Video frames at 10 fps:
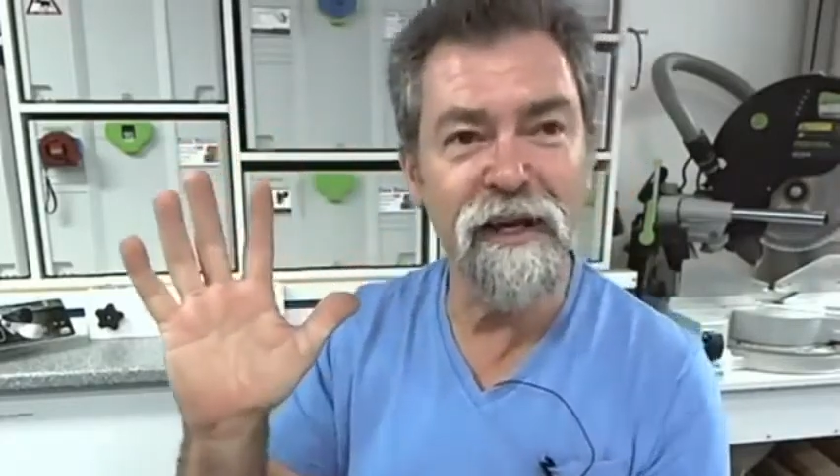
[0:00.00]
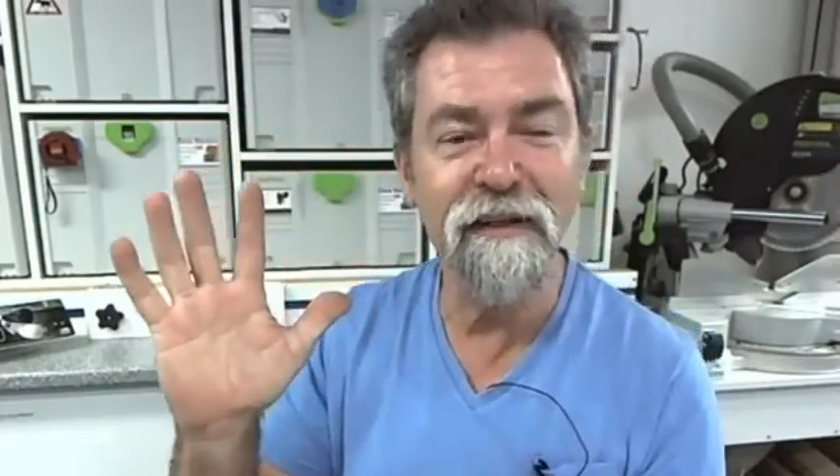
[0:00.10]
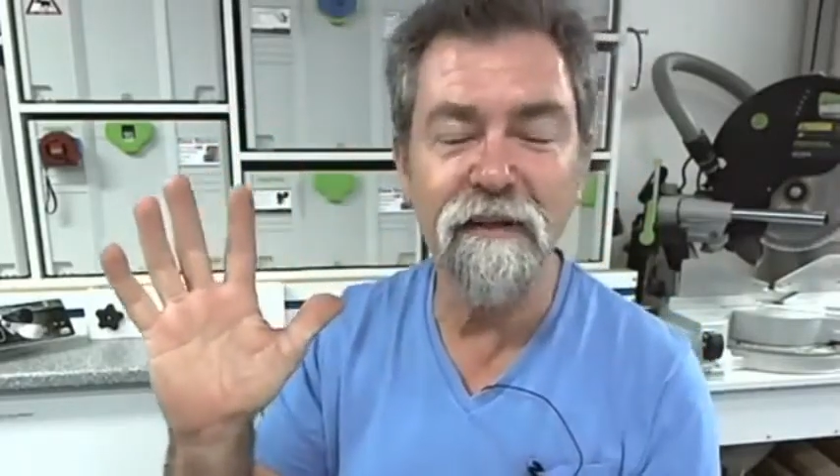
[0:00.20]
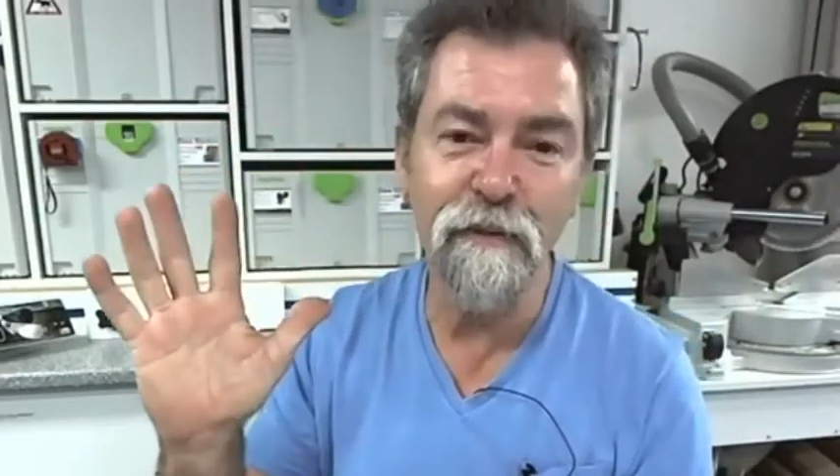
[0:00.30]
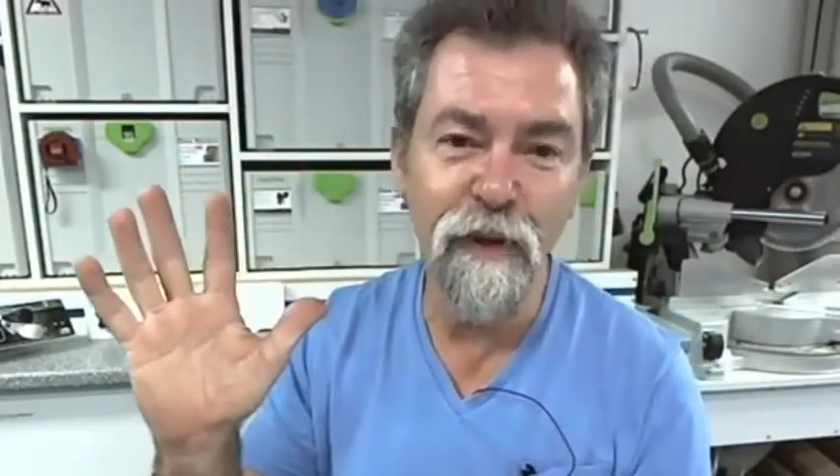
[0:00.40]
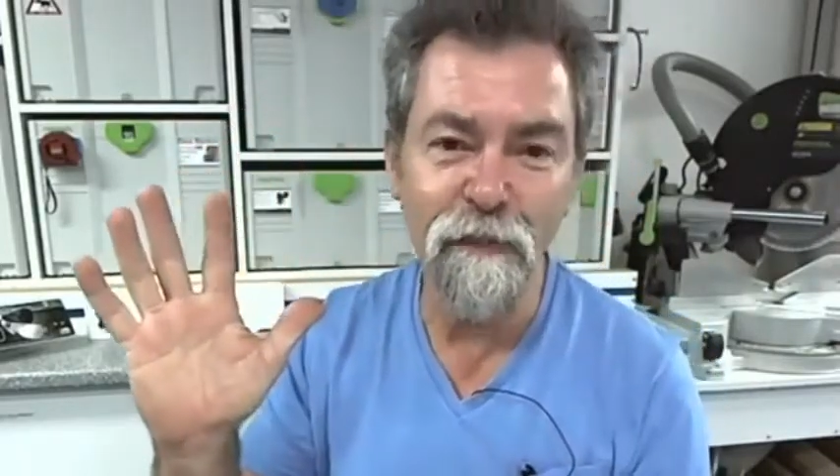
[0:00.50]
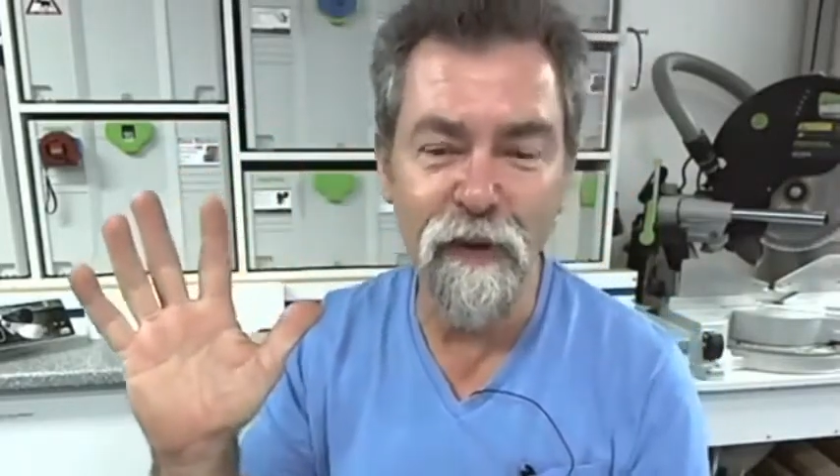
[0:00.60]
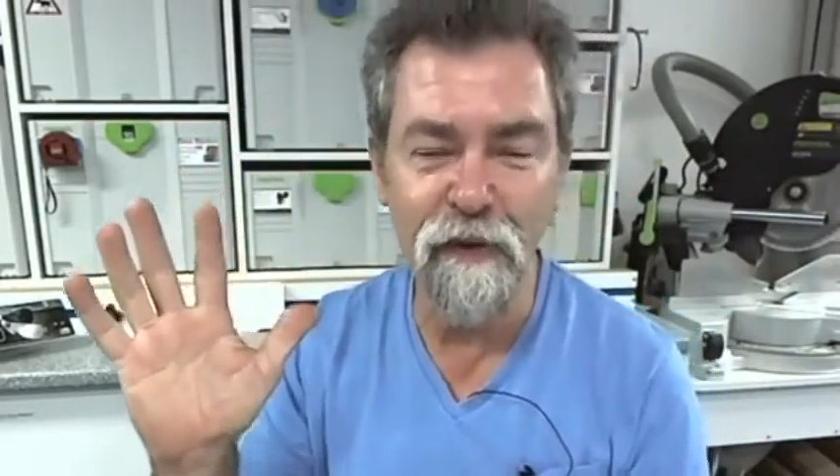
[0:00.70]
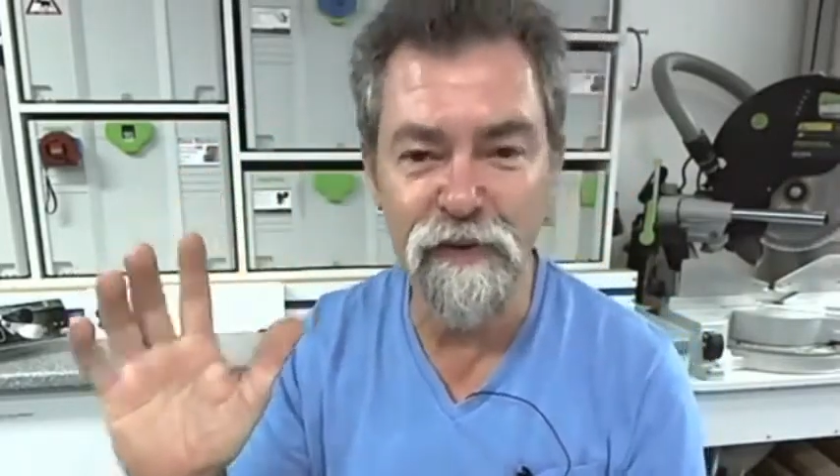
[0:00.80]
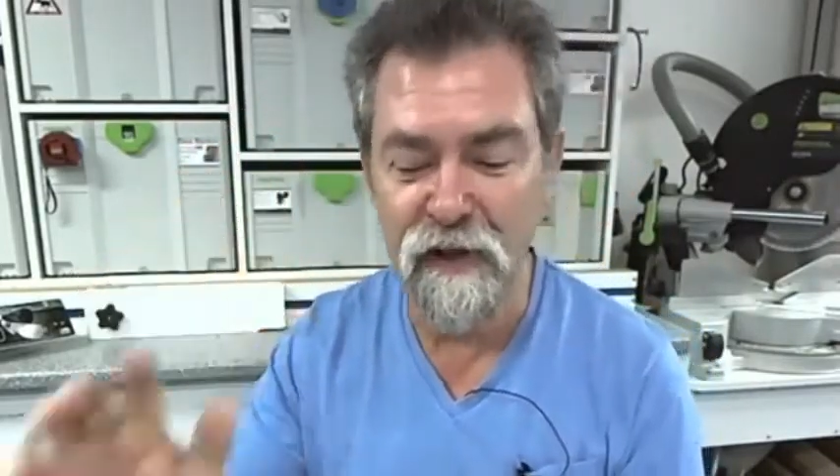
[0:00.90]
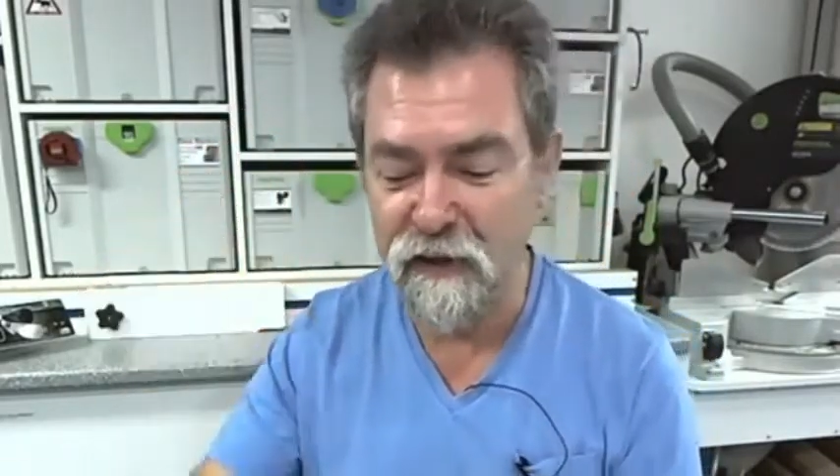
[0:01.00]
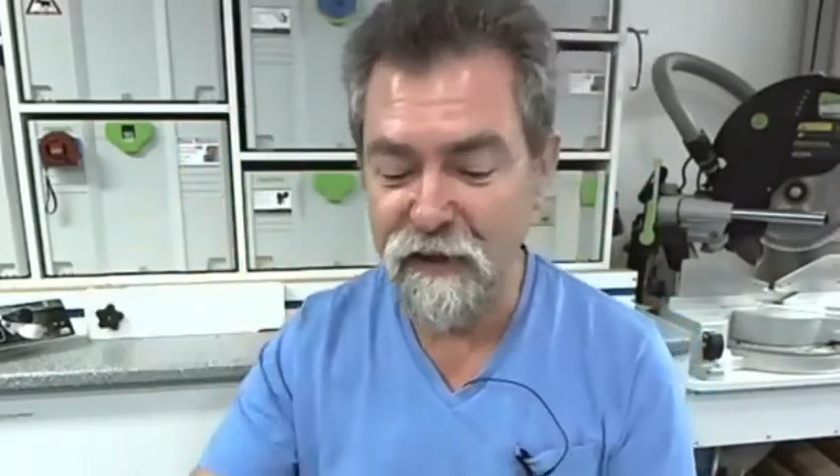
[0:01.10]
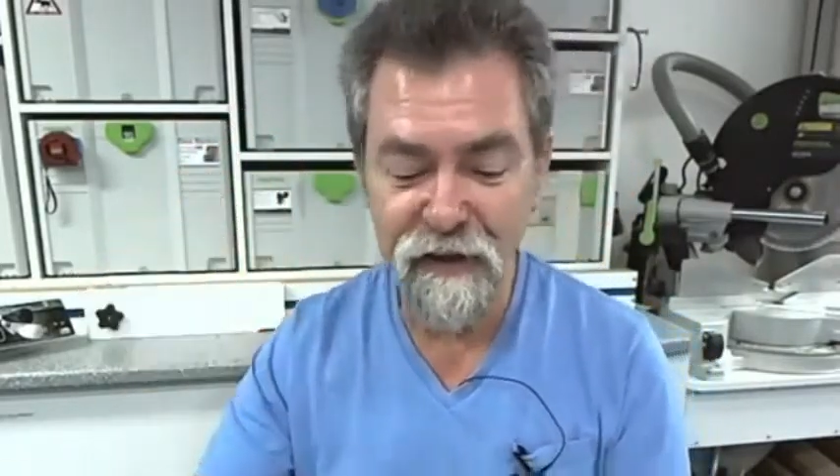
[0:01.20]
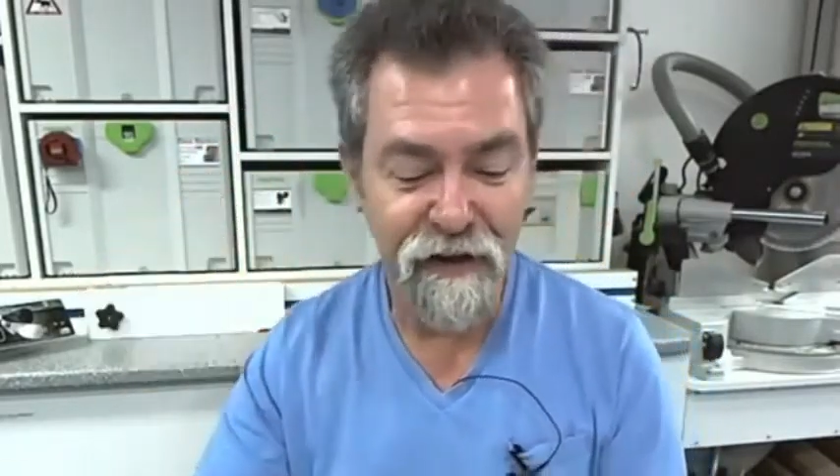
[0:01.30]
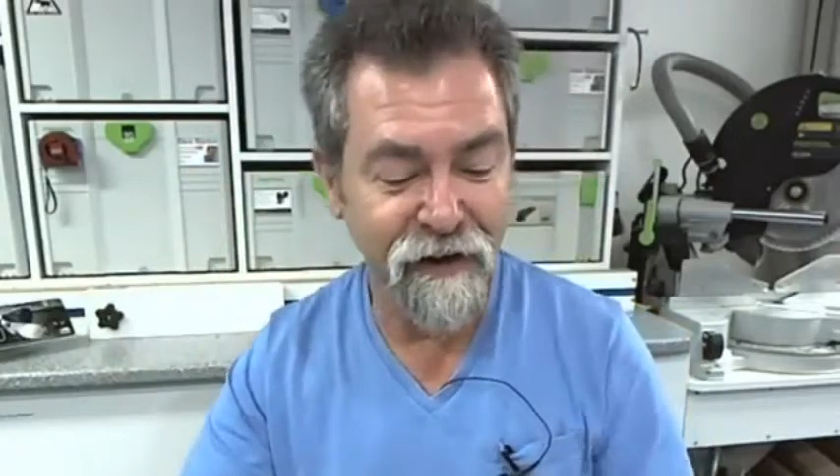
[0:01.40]
his hand. You know, what a
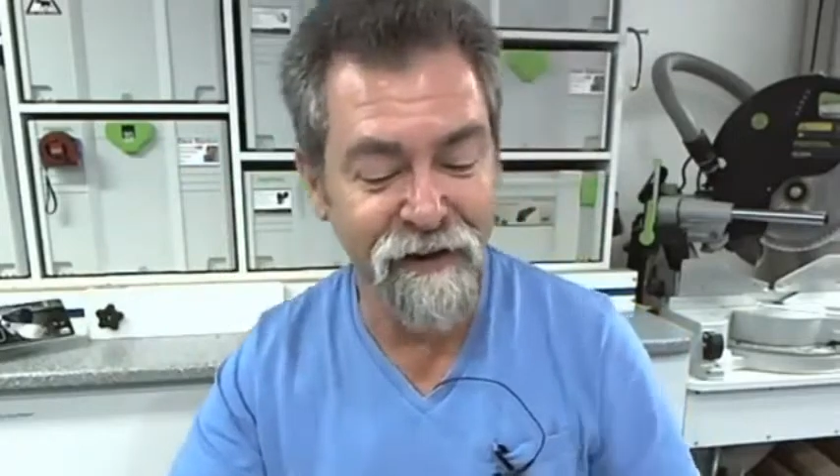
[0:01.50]
poser.